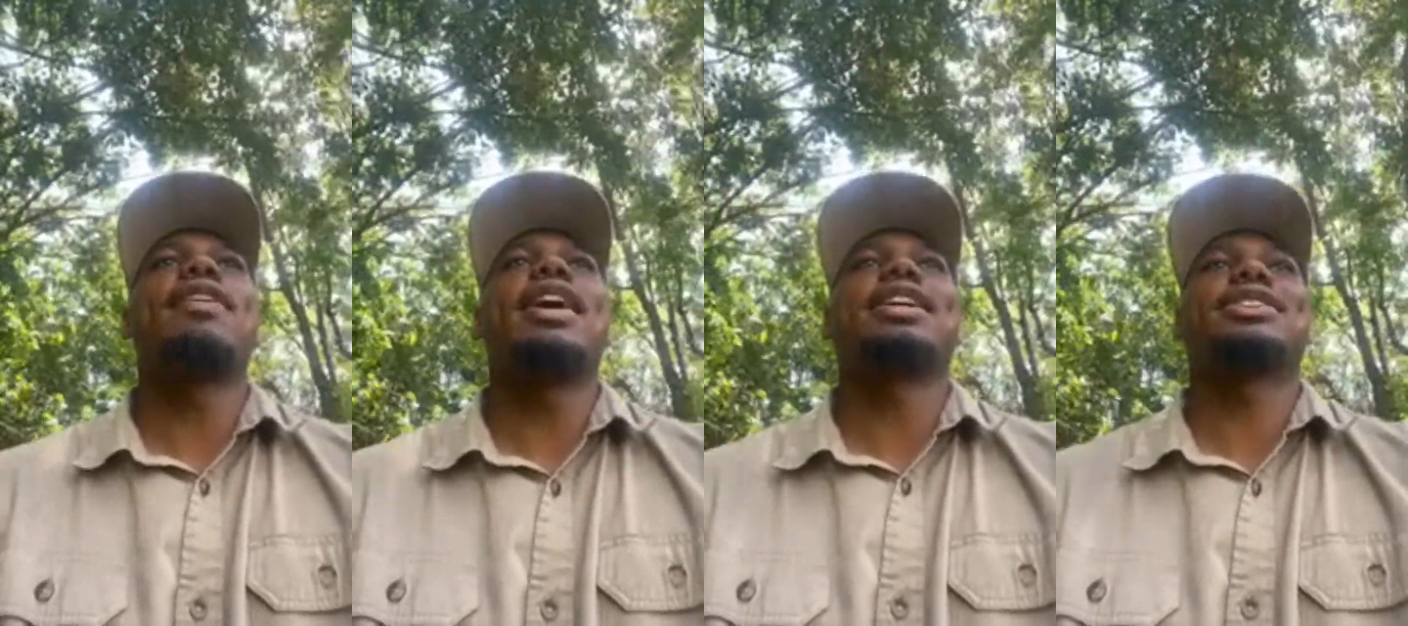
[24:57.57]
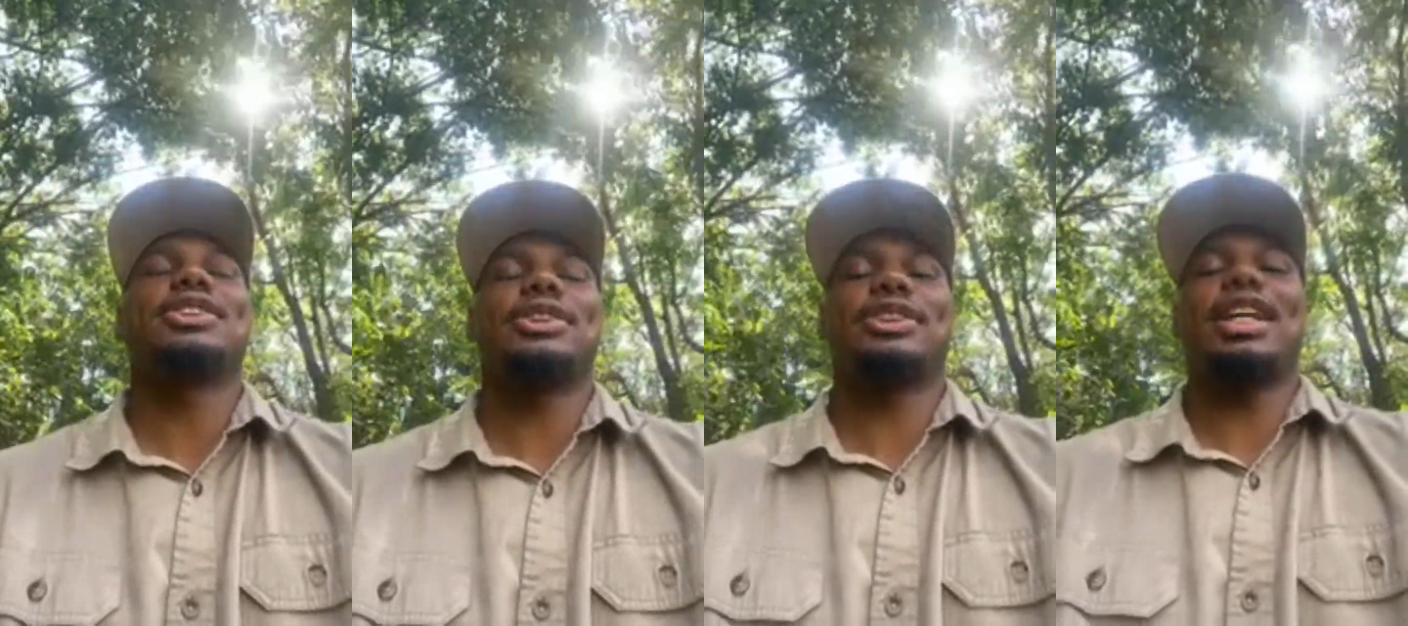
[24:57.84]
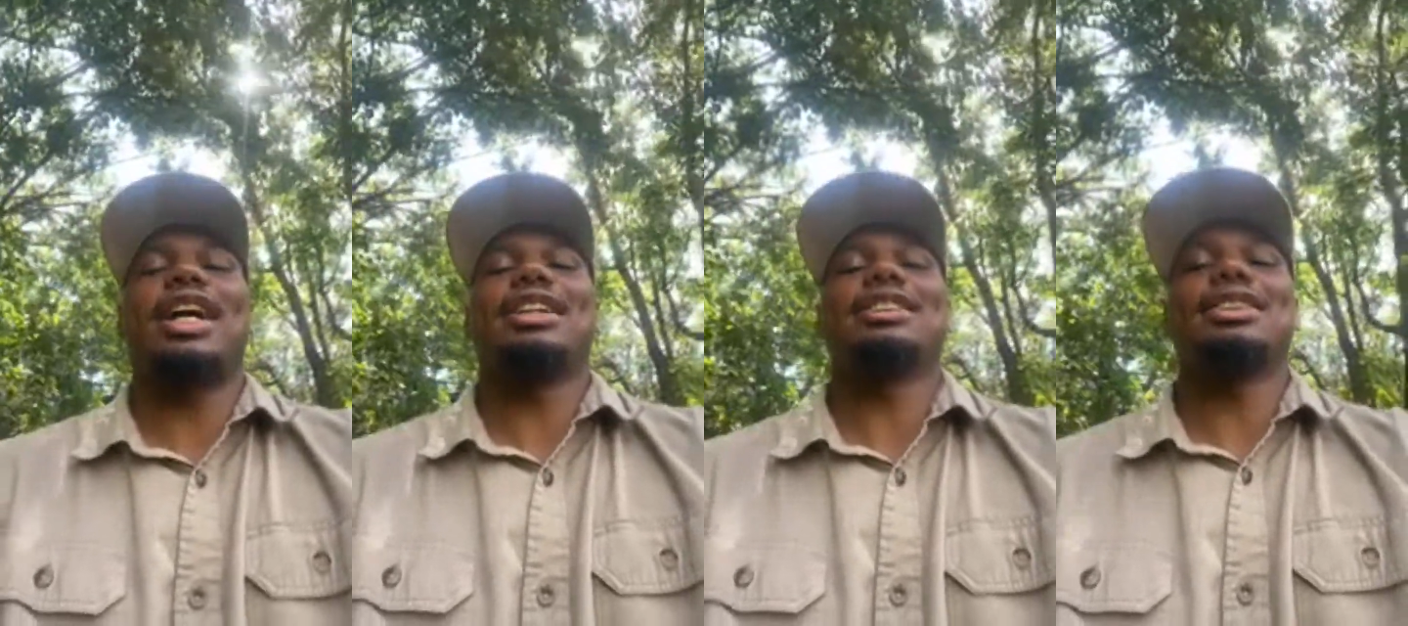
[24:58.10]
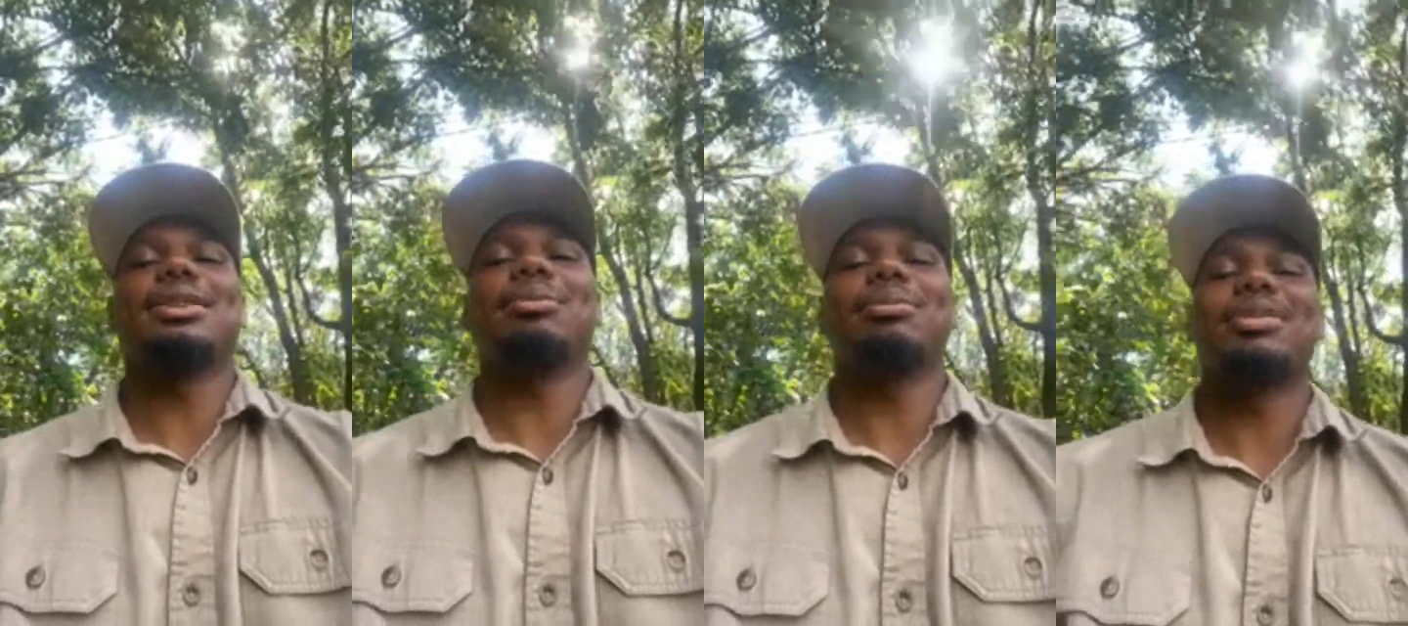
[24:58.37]
exercised
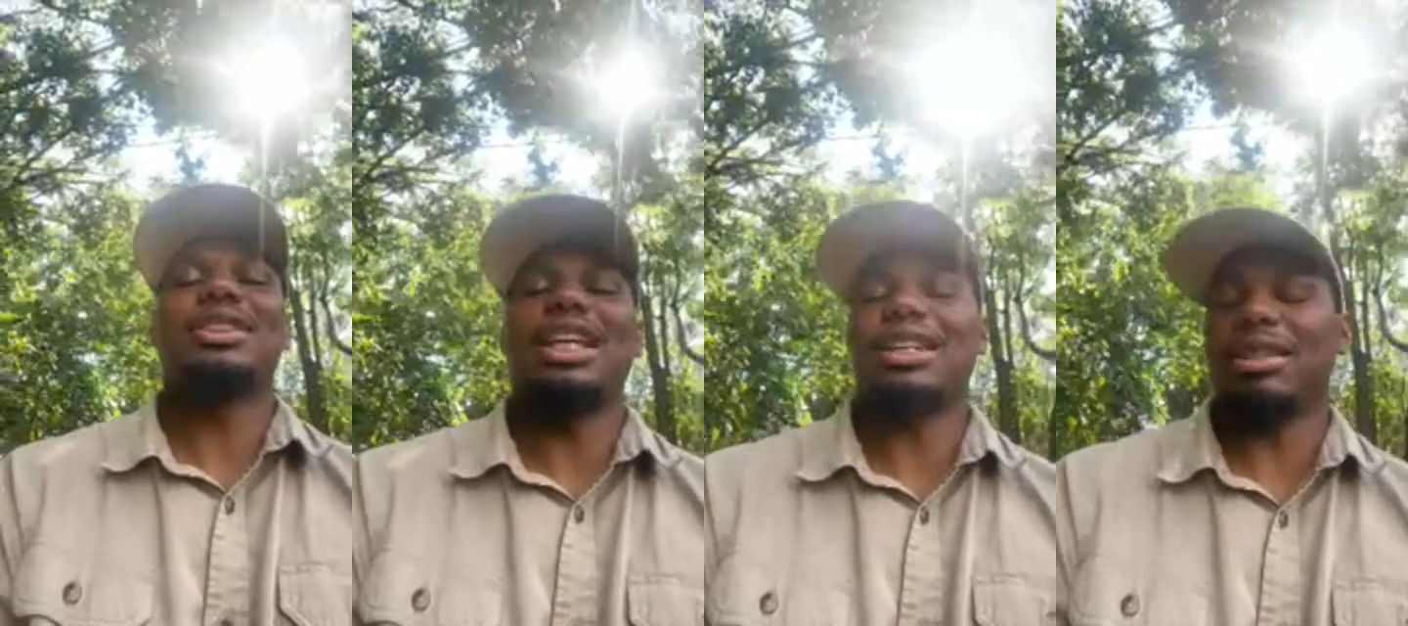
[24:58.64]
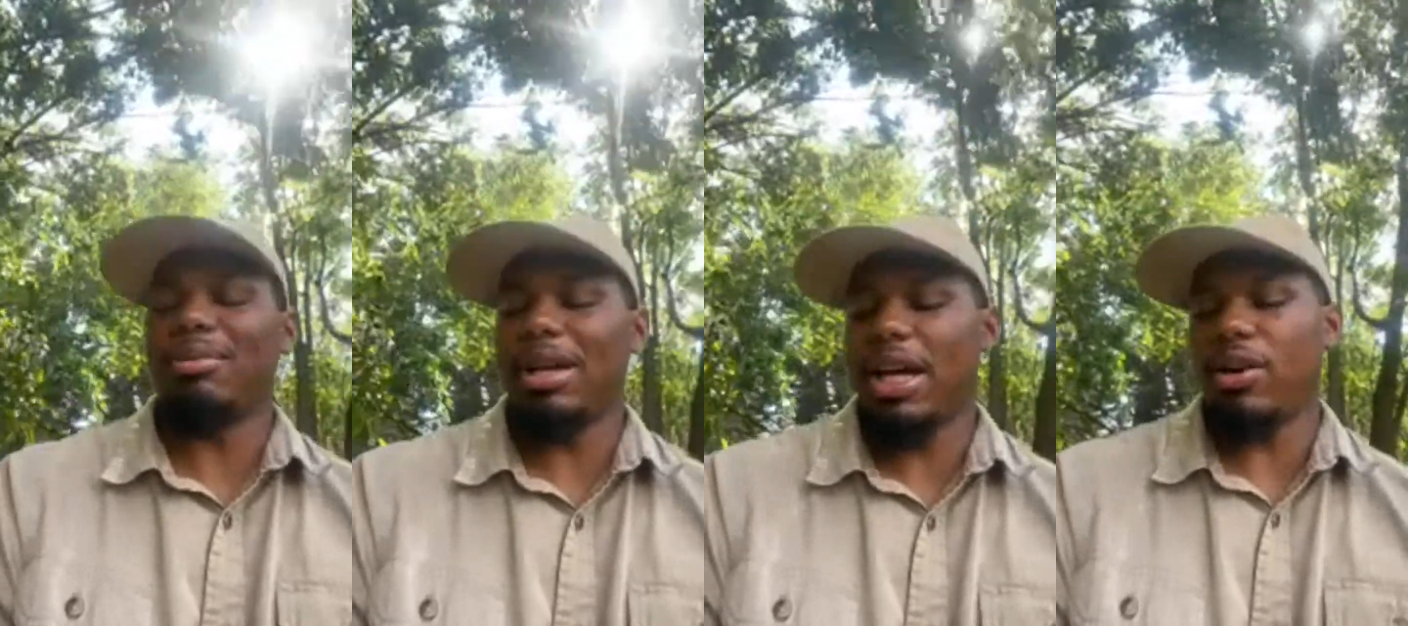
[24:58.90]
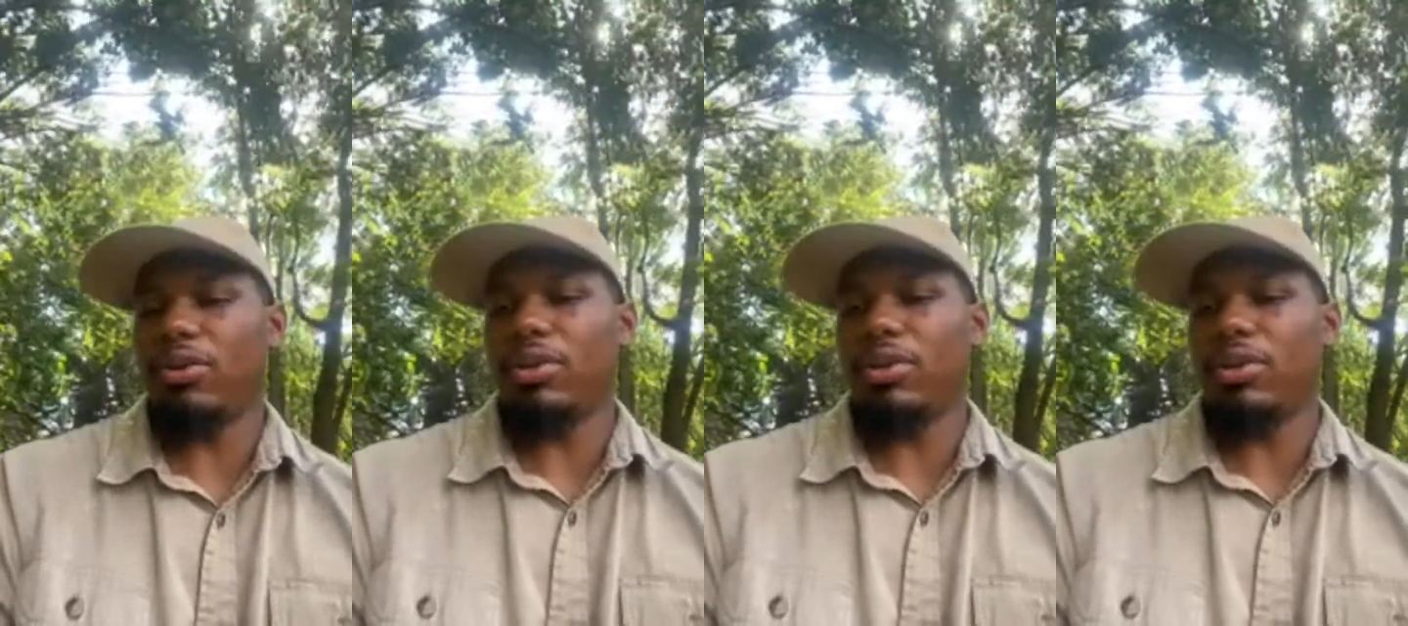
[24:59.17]
them. Take them out,